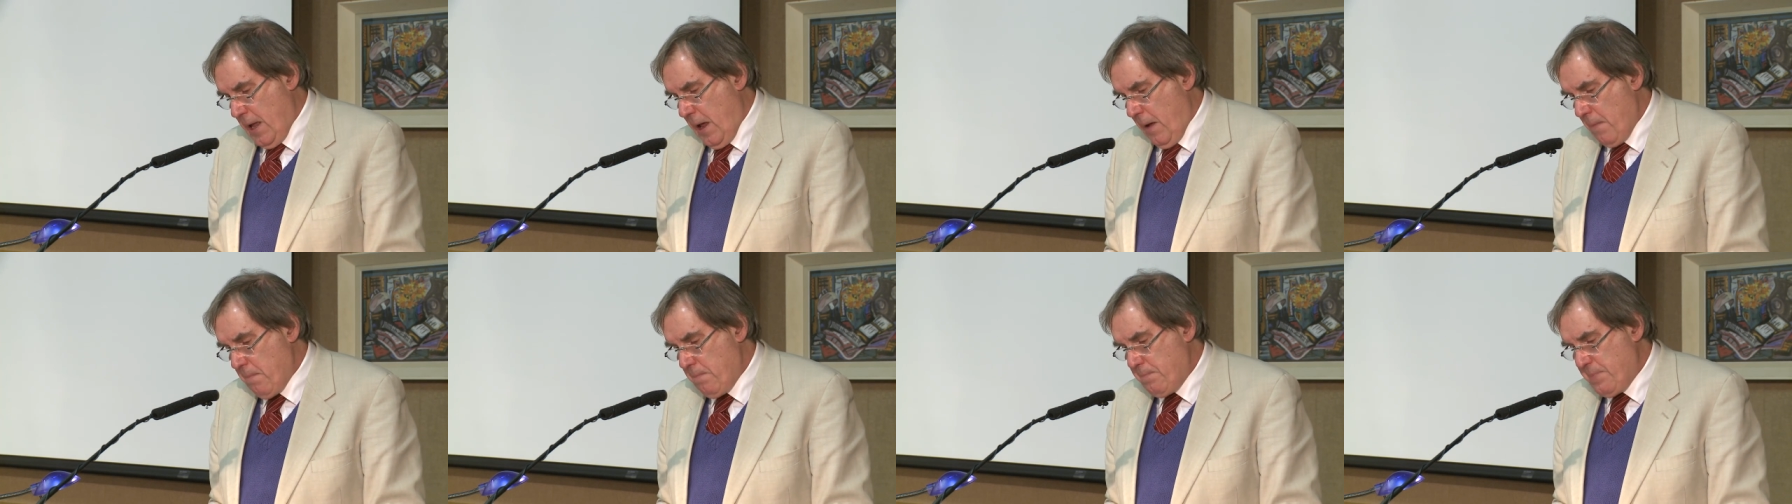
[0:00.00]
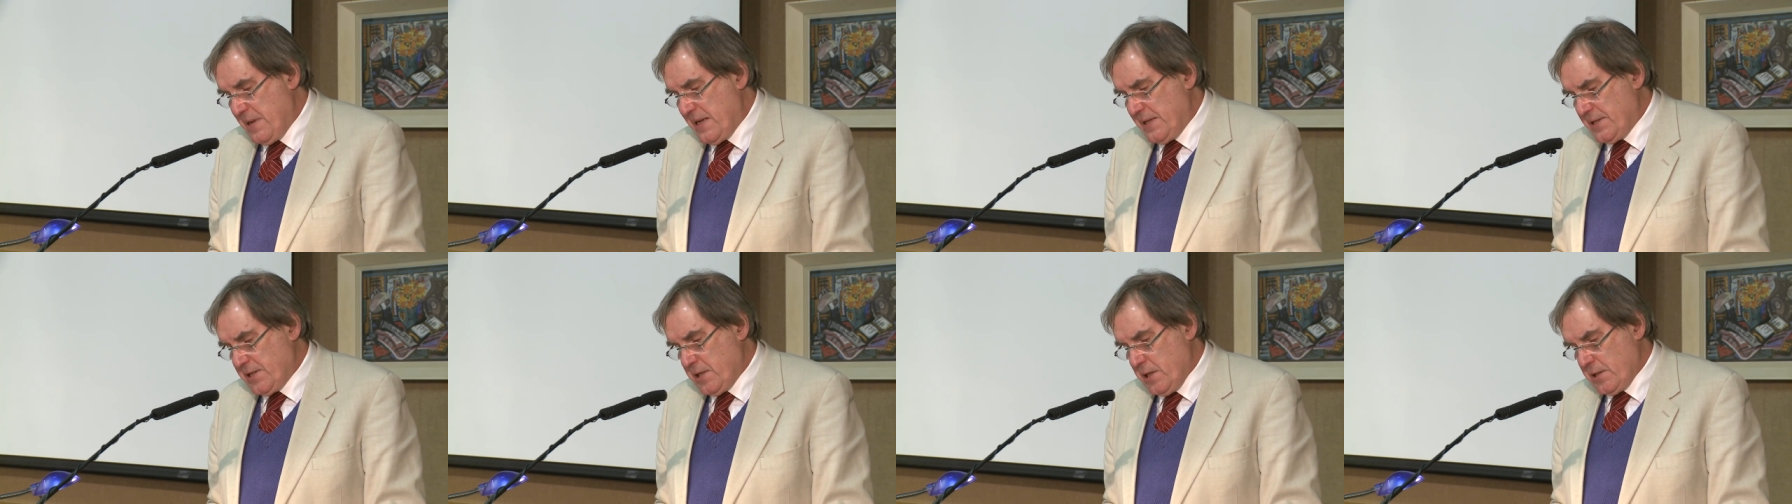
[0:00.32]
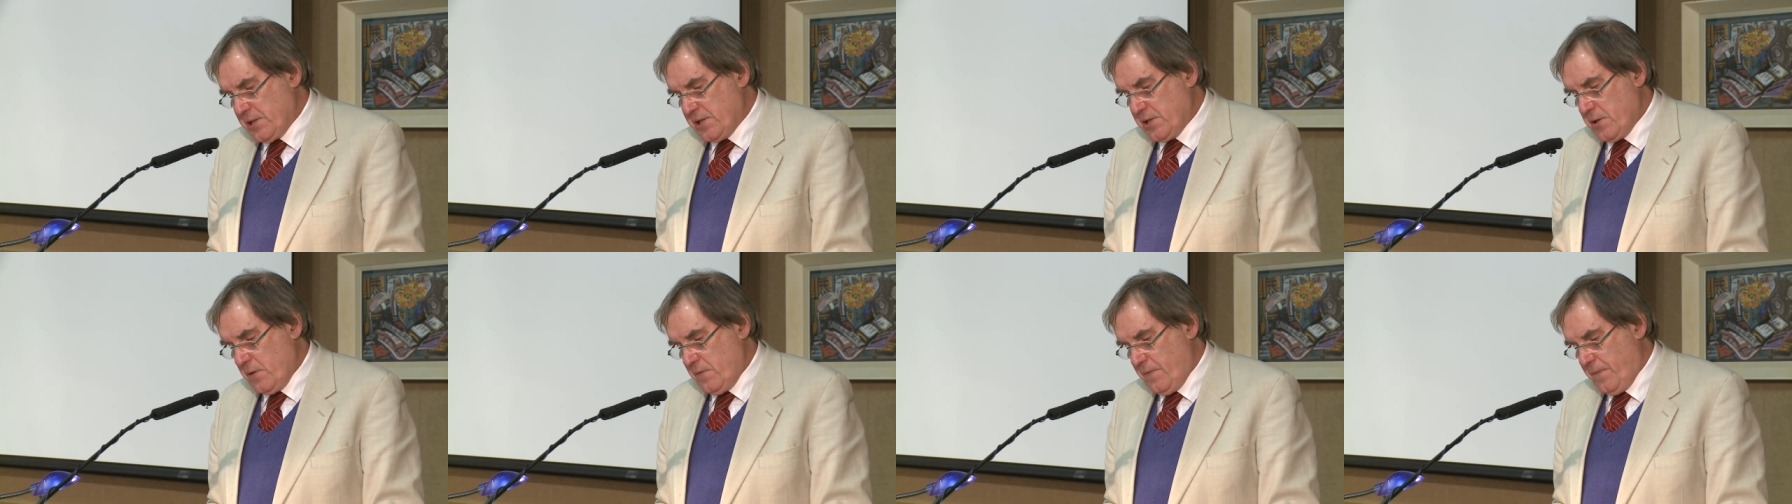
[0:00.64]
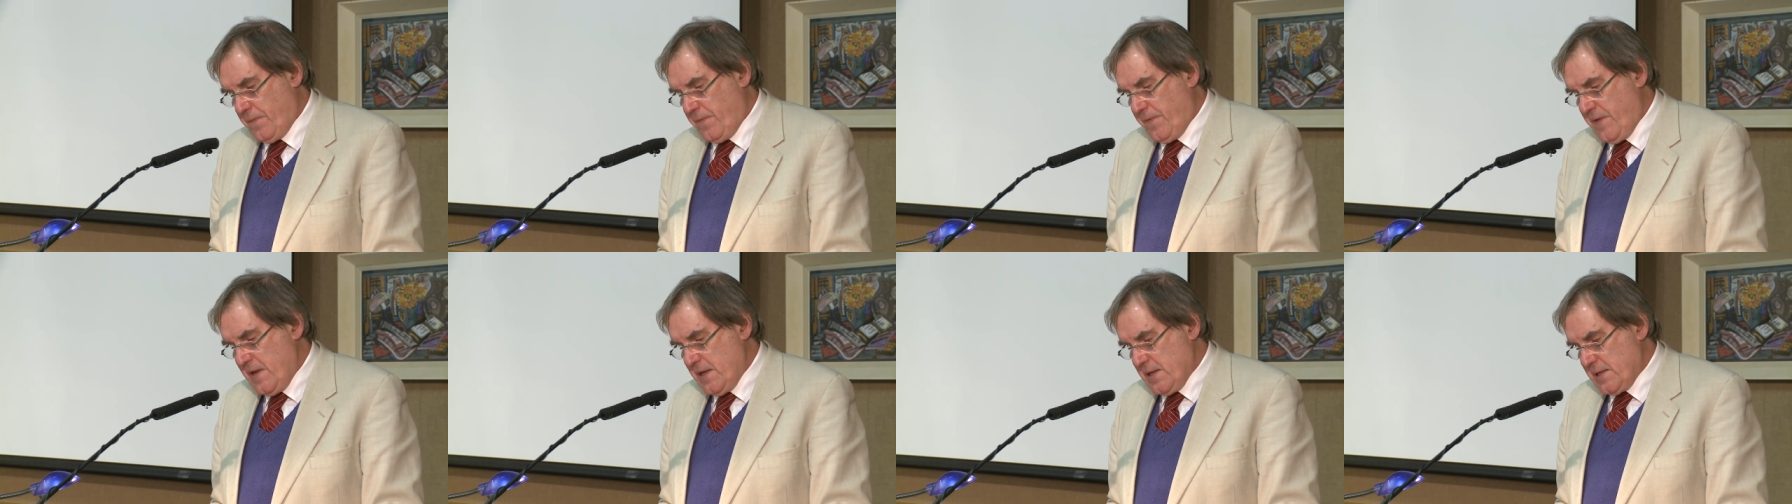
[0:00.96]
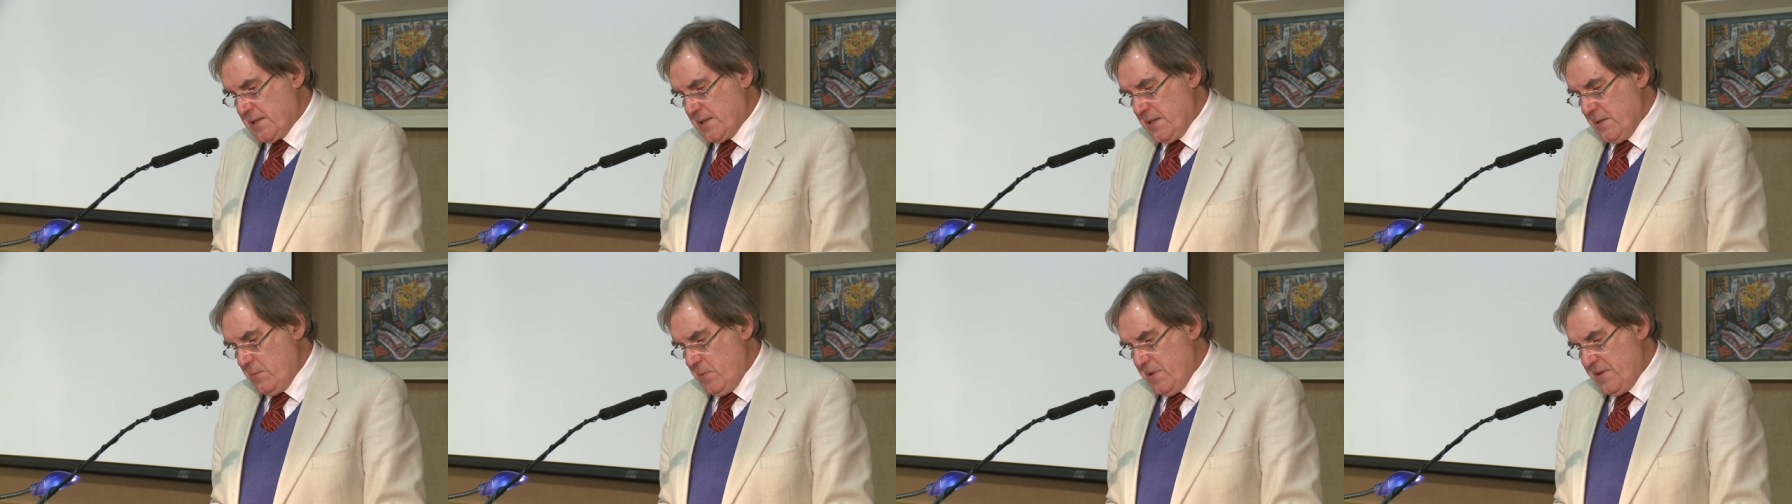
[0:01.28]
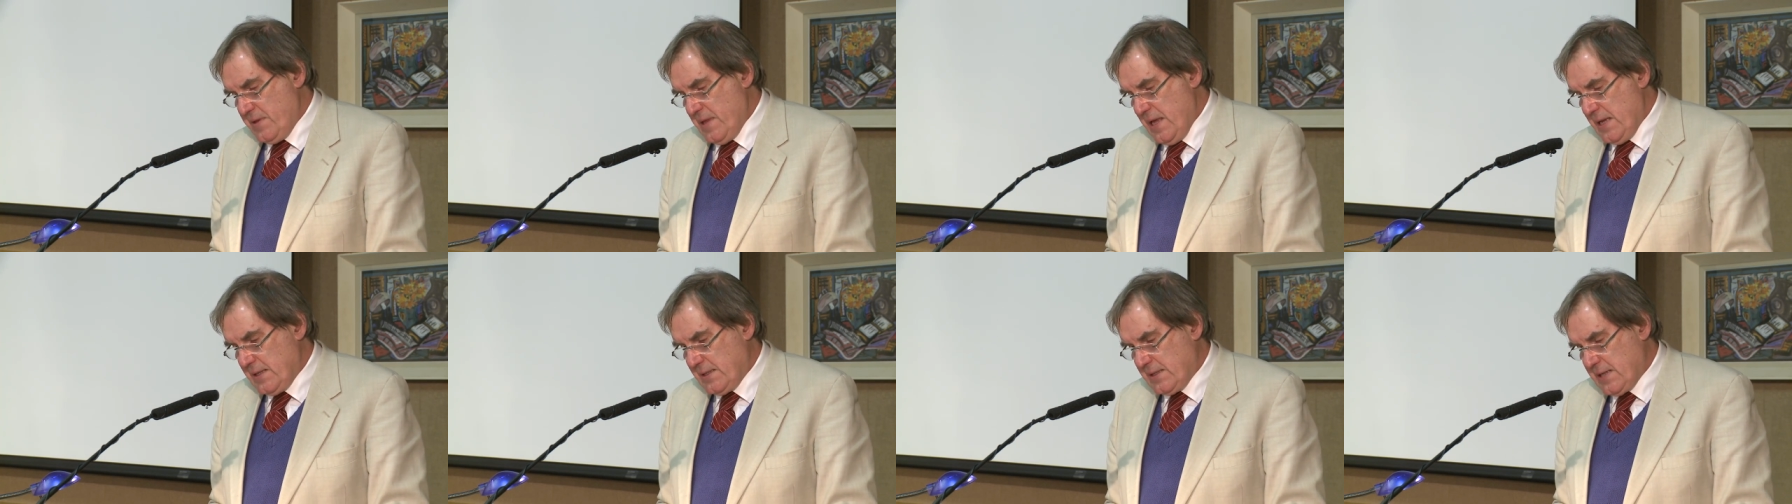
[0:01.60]
and beat her so fiercely
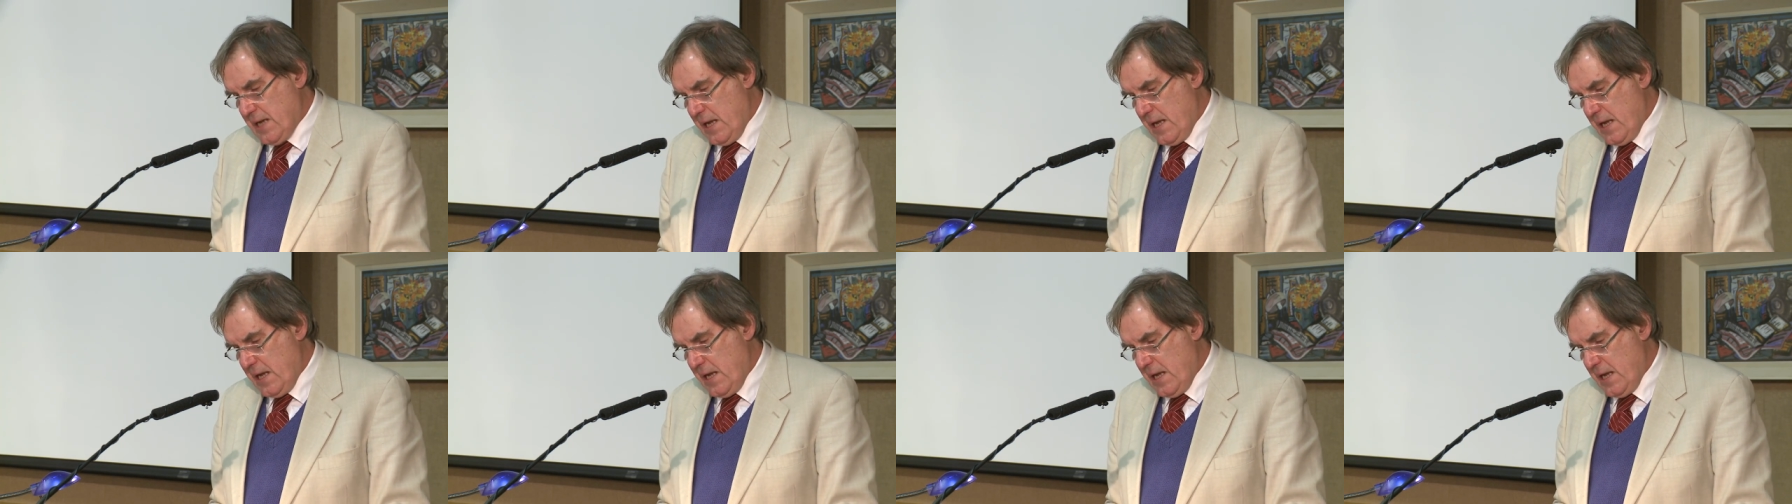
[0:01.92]
with their